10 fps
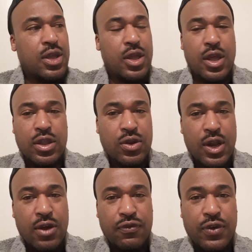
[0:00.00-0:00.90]
and you're
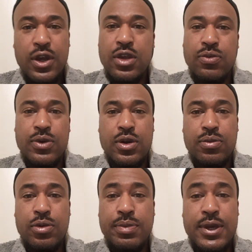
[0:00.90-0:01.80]
not fucking with them,
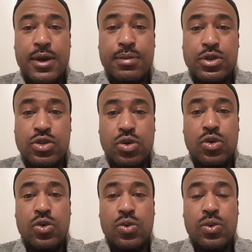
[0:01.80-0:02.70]
you're becoming
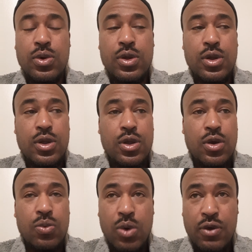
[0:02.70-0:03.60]
too
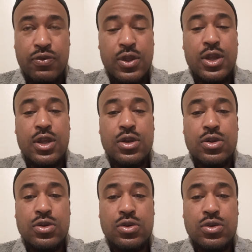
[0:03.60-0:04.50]
wealthy and
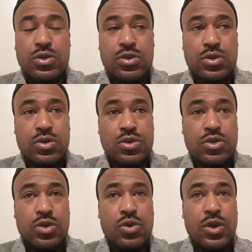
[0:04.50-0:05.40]

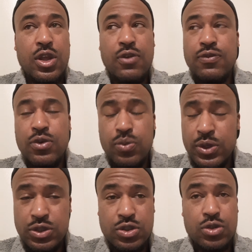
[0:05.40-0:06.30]
too
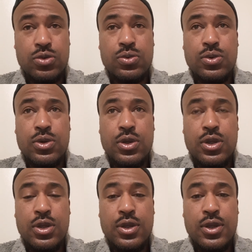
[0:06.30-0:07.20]
influential,
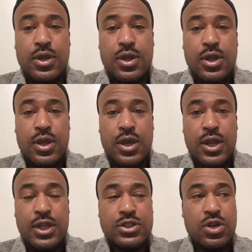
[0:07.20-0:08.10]

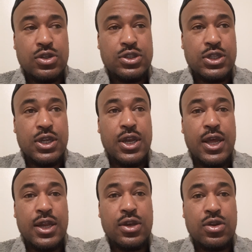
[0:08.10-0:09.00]
and they start seeing
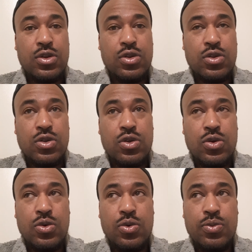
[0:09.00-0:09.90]
that
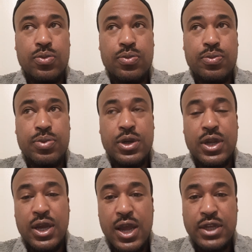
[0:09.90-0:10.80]
you
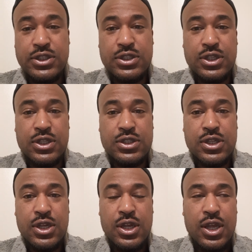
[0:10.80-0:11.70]
putting consciousness
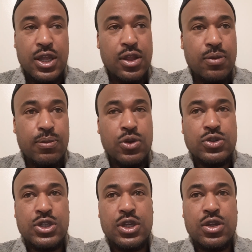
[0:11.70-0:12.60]
in your
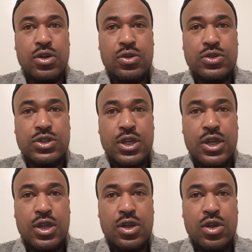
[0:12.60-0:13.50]
music, you know what I'm saying?